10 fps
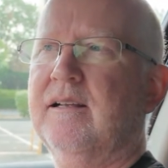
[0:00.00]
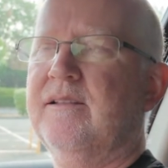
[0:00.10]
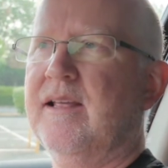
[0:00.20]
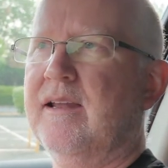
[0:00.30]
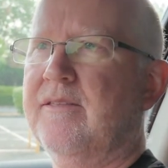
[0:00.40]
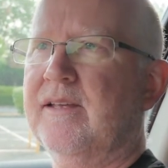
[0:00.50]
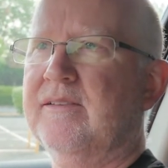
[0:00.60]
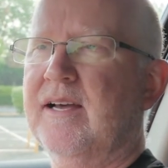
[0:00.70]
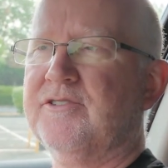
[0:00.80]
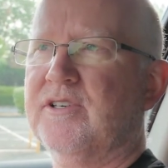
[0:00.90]
then I think
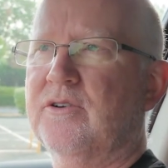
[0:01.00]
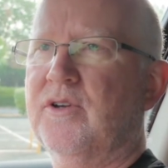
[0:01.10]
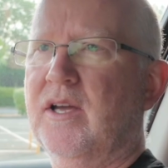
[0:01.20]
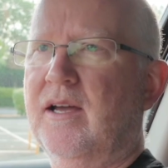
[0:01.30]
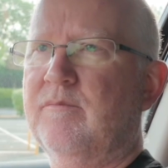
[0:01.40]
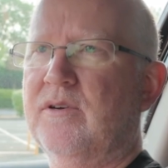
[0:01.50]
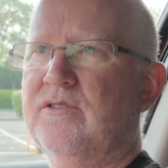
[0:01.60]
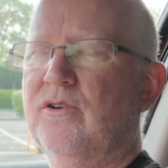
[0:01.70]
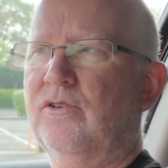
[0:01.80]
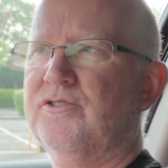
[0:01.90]
that's okay, but
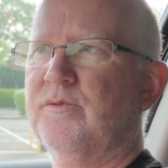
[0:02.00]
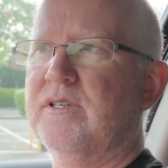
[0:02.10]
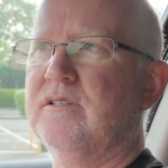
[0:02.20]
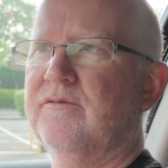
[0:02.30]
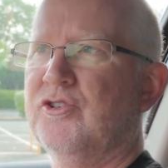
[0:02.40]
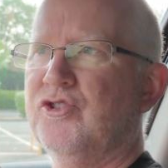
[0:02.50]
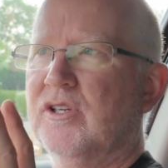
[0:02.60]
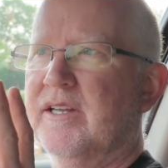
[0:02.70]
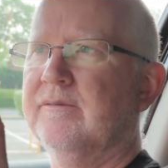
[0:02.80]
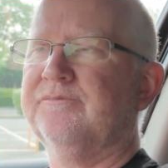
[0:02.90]
not to
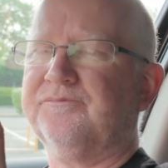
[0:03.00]
individually